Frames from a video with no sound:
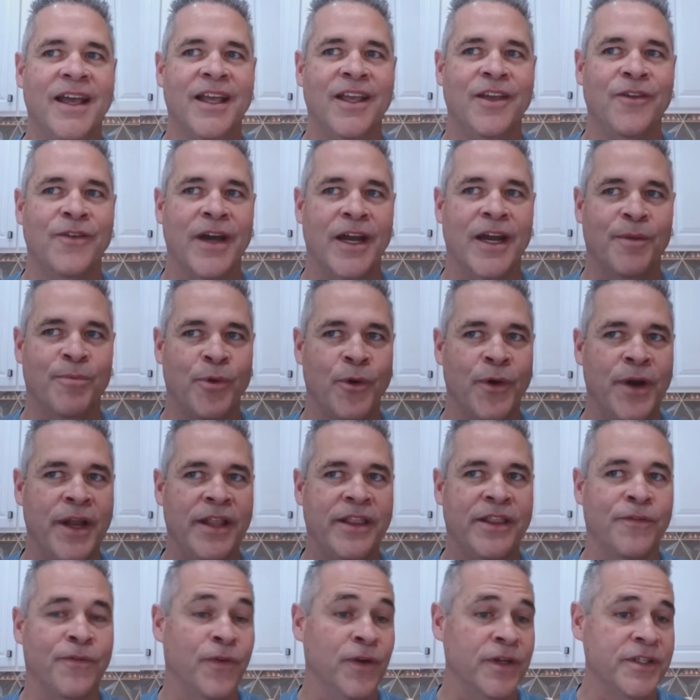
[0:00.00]
you've got to
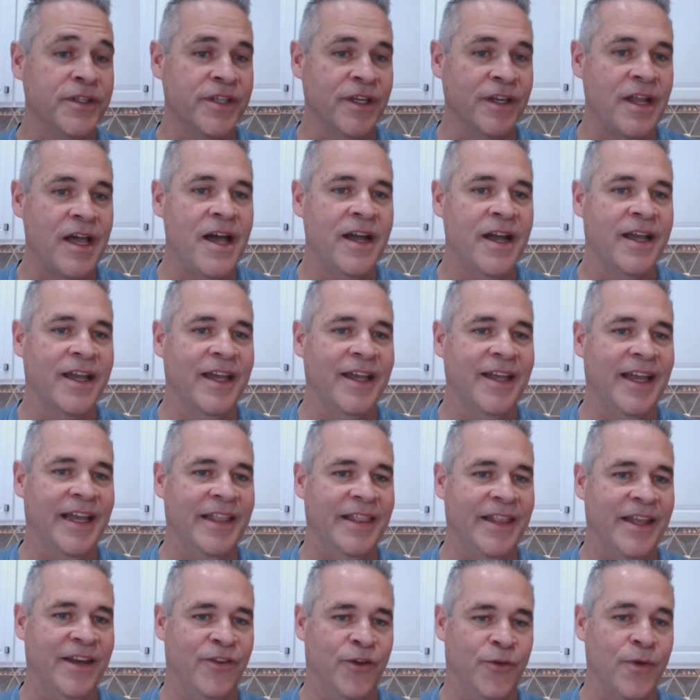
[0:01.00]
pronate the foot to unlock it,
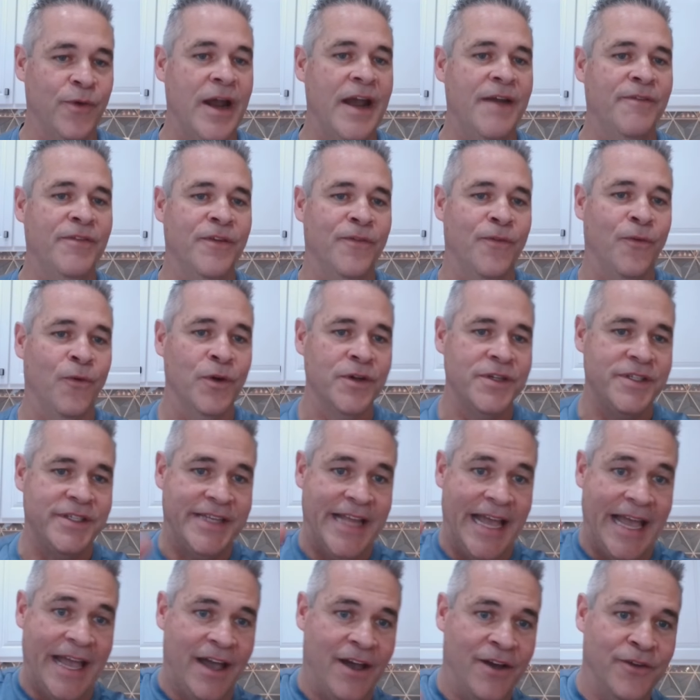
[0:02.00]
and then drive the force
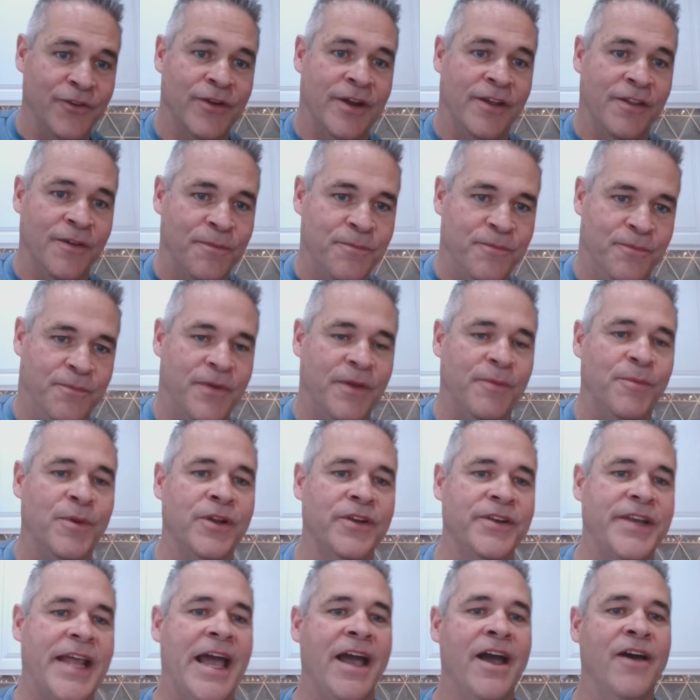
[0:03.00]
down, drive the
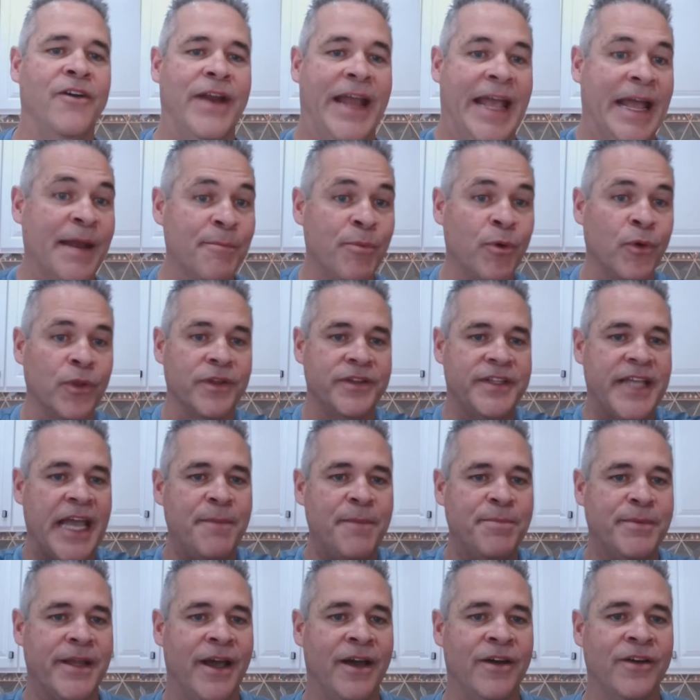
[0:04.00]
fibula down, and pull the
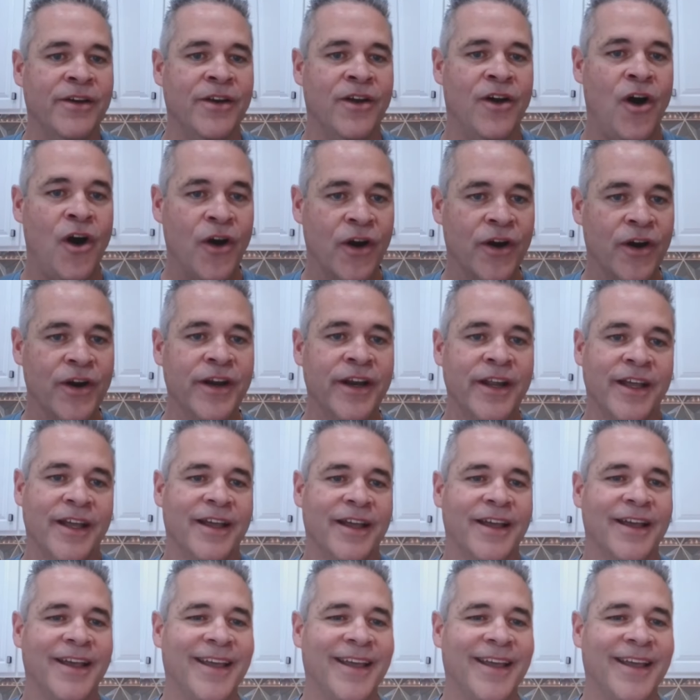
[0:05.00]
tape down hard,